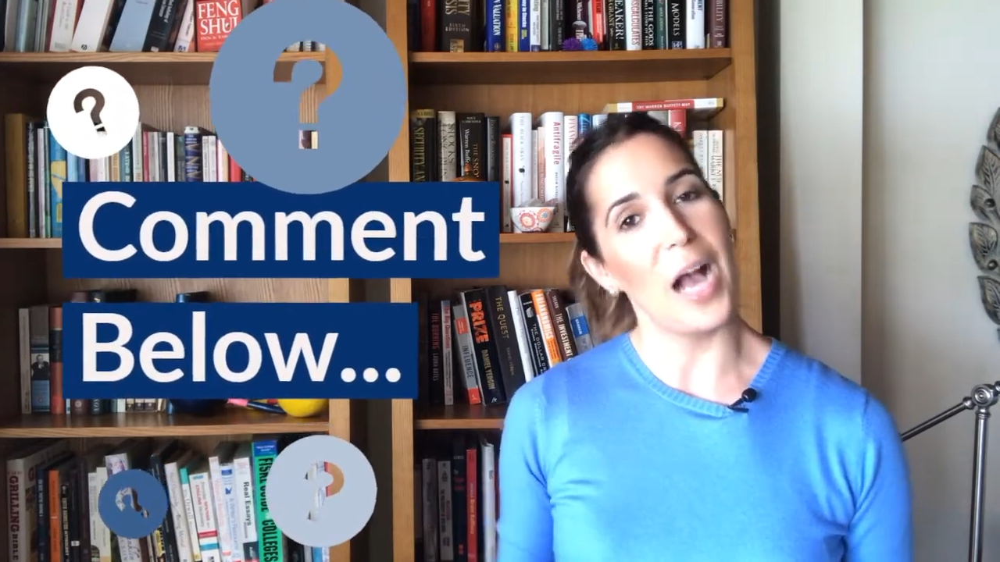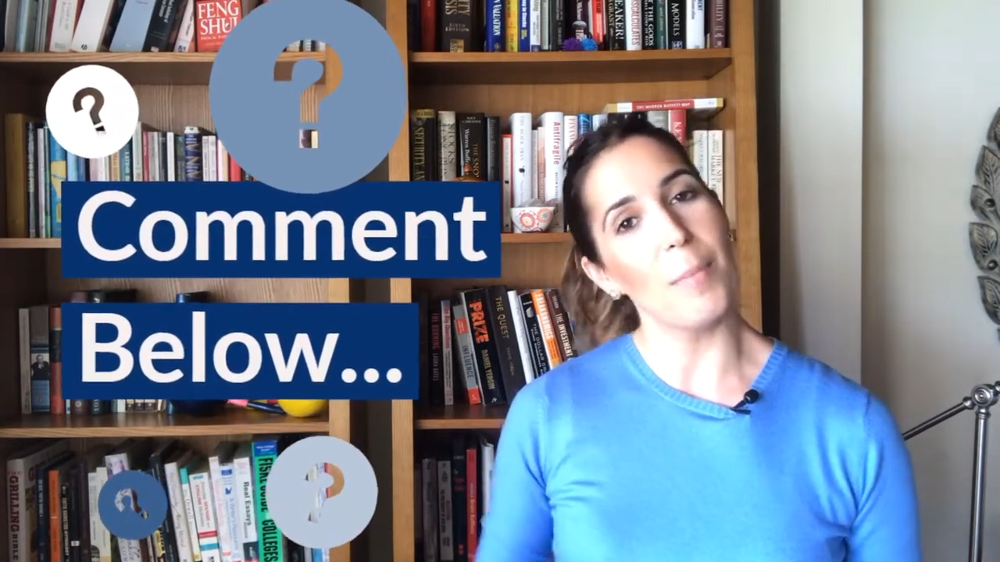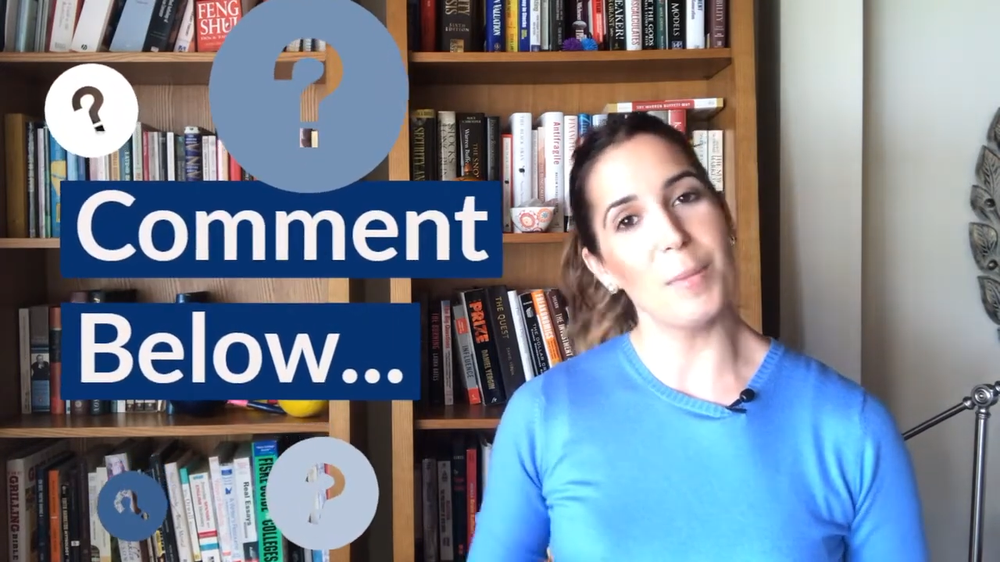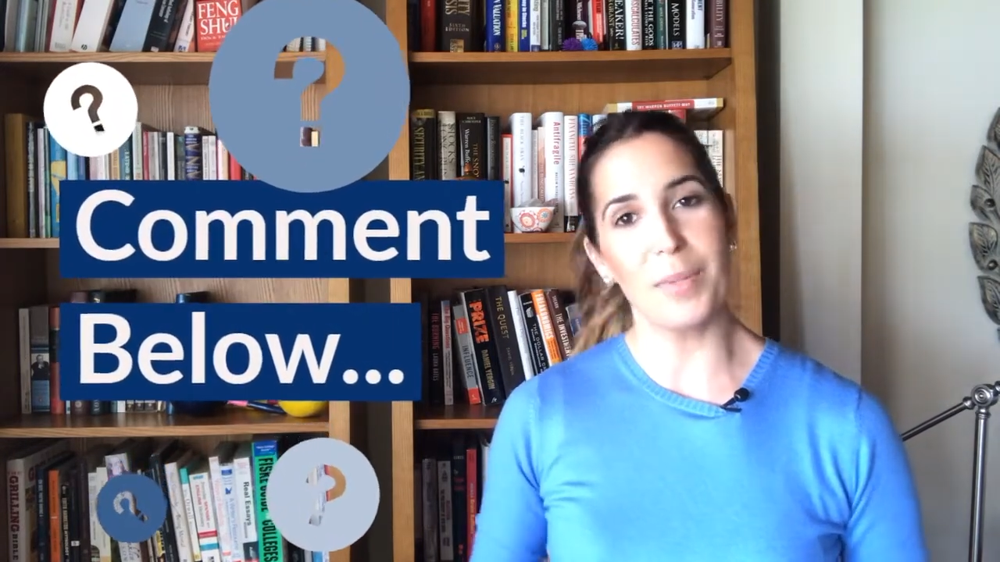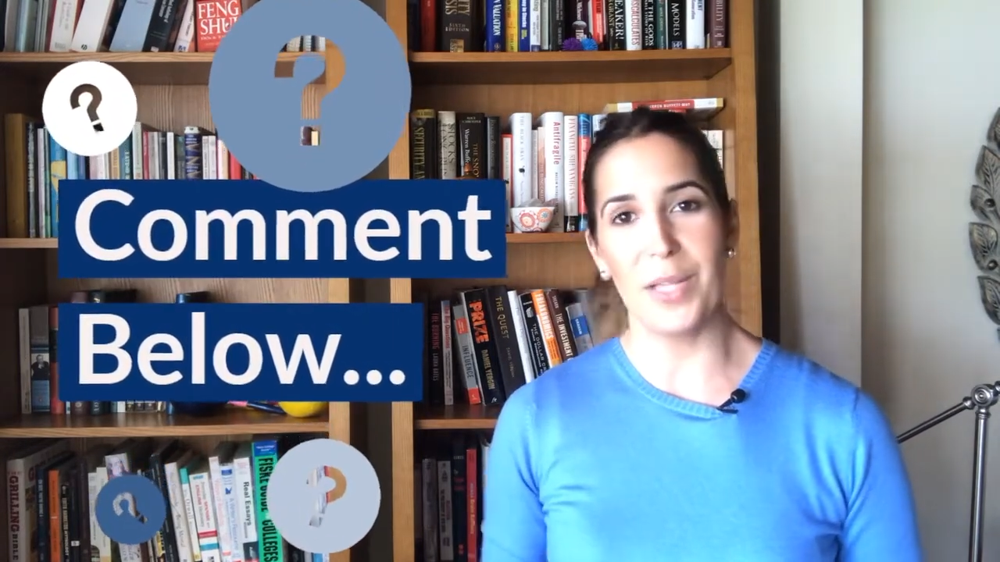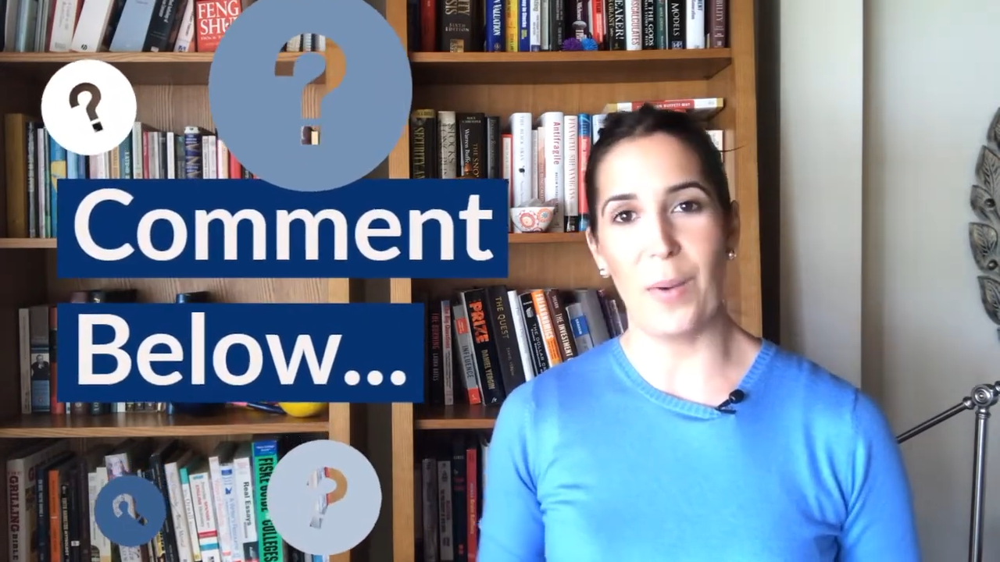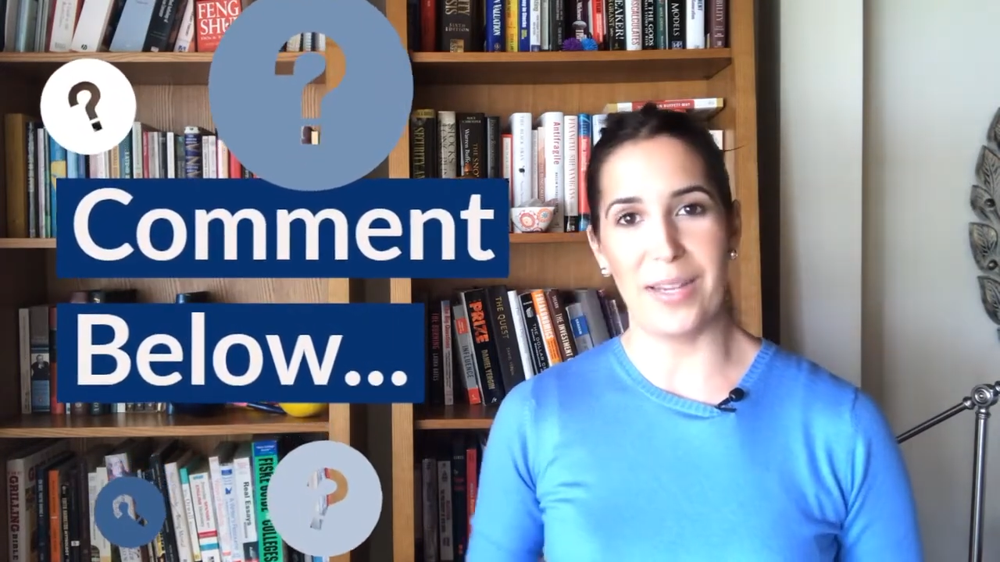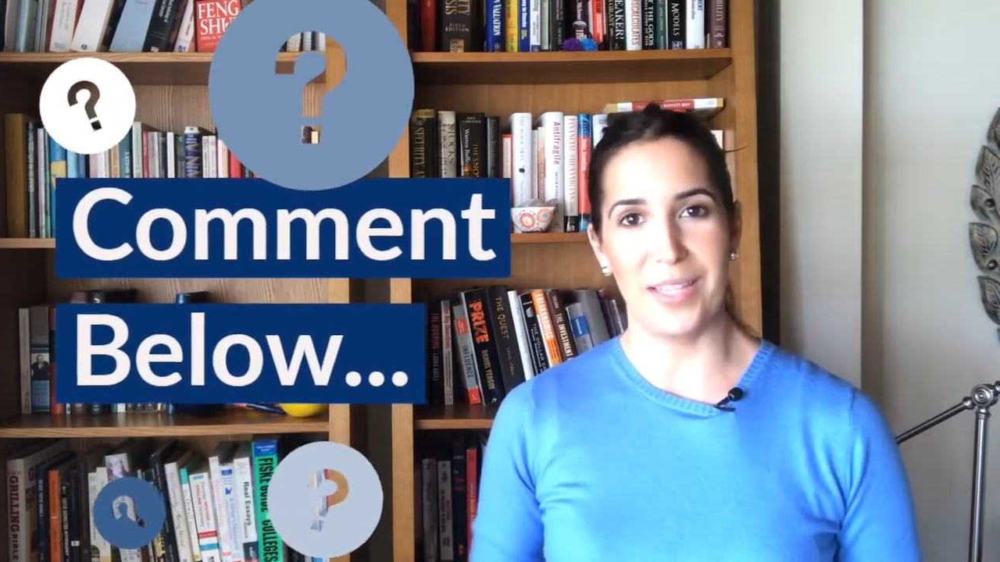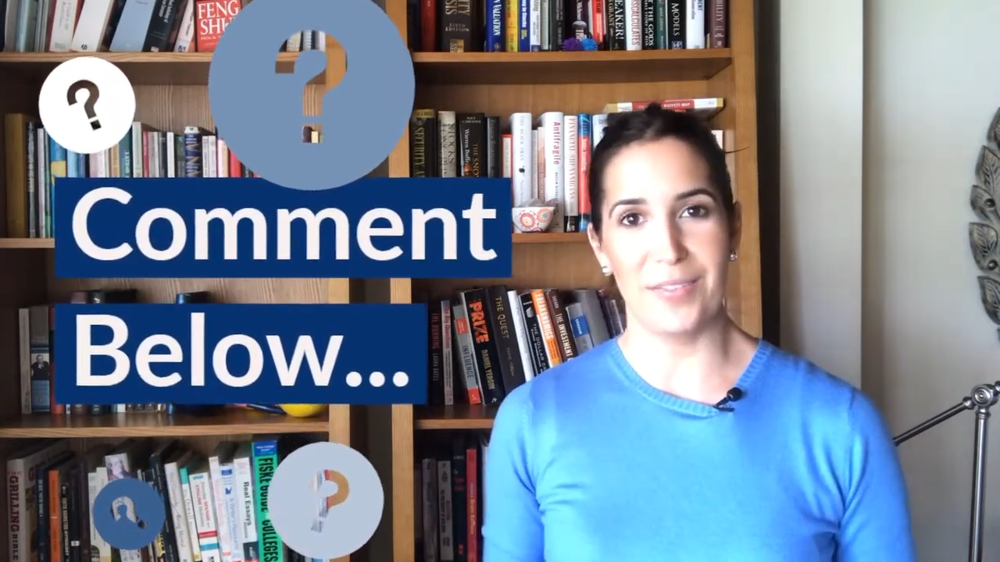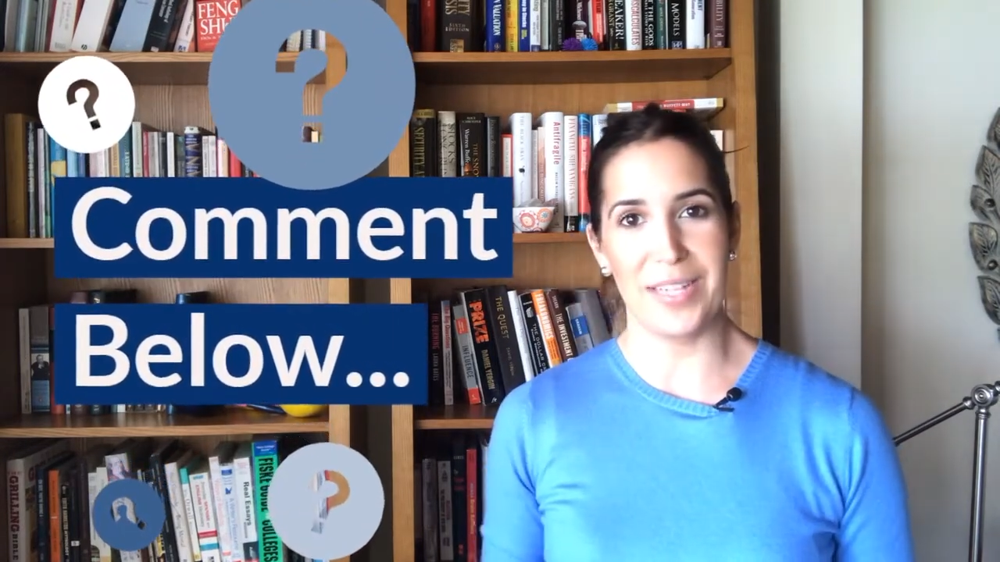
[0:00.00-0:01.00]
Comment below,
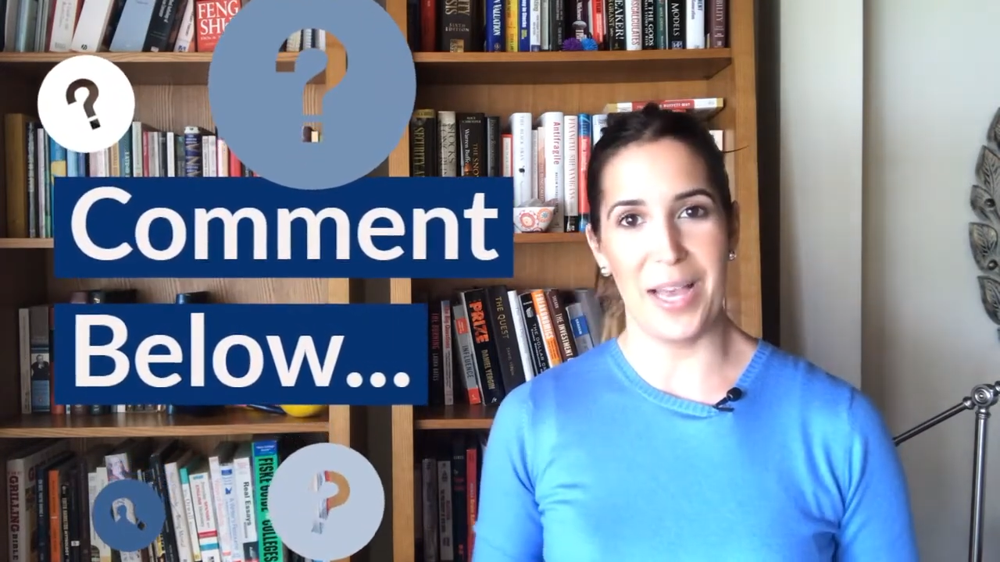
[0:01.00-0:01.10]
I'd love to